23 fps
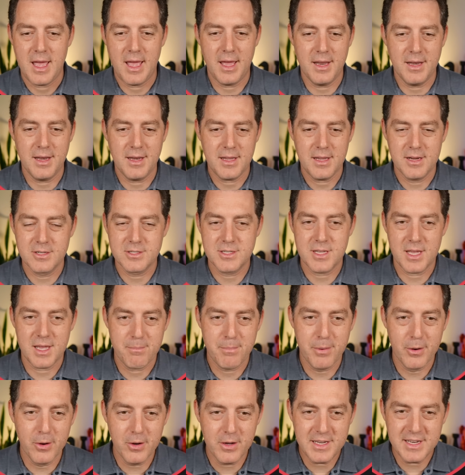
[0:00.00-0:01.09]
And here's a
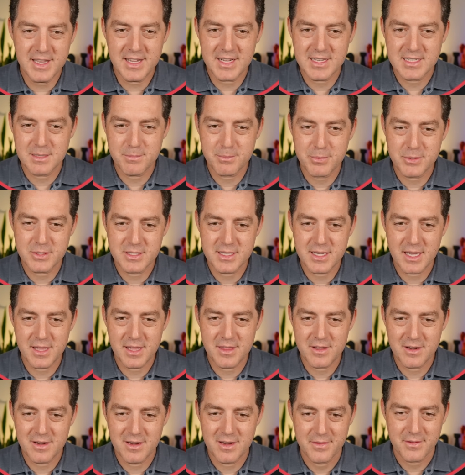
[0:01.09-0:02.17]
Pokédex it put together.